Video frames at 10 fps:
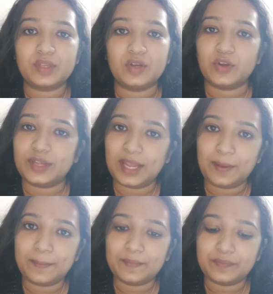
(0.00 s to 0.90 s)

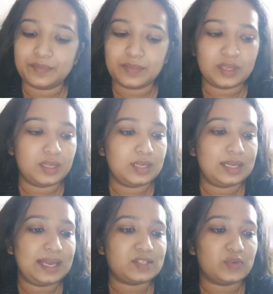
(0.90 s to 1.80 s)
Okay?
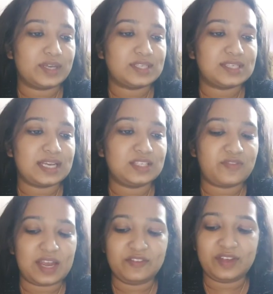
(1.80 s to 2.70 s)
So
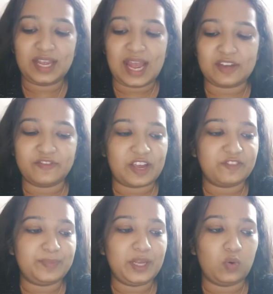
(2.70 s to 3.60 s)
exercise 5A and
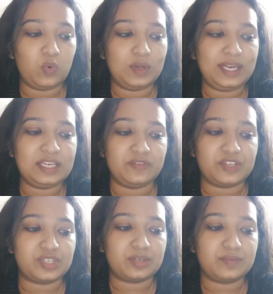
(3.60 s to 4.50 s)
5B, only
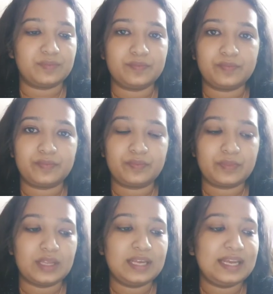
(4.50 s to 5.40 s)
division.
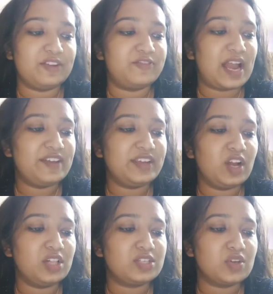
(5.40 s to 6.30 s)
In
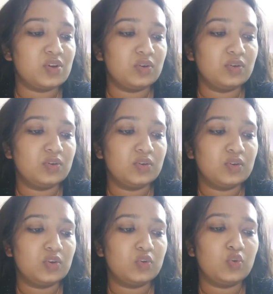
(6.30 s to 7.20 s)
5A also,
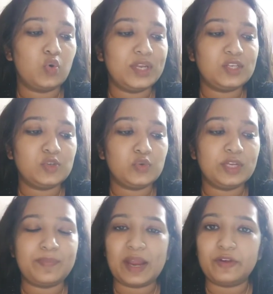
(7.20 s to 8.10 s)
no need to do
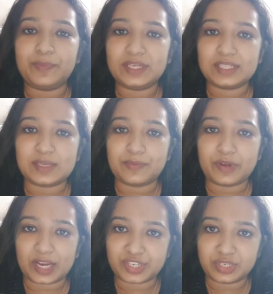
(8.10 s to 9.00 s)
it by repeated
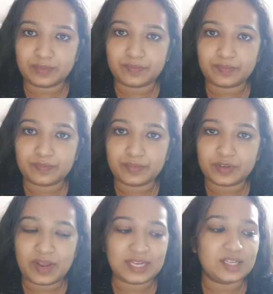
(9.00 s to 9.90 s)
subtraction.
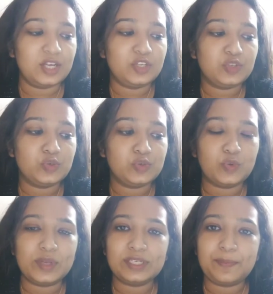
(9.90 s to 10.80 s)
Right? You
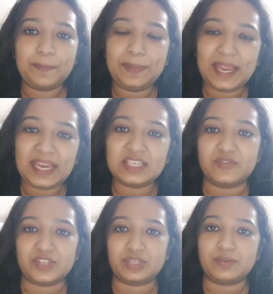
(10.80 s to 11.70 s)
do it plain
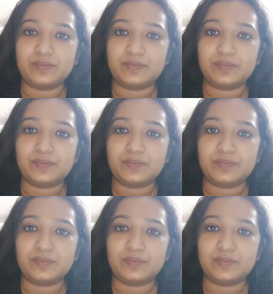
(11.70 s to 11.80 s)
division.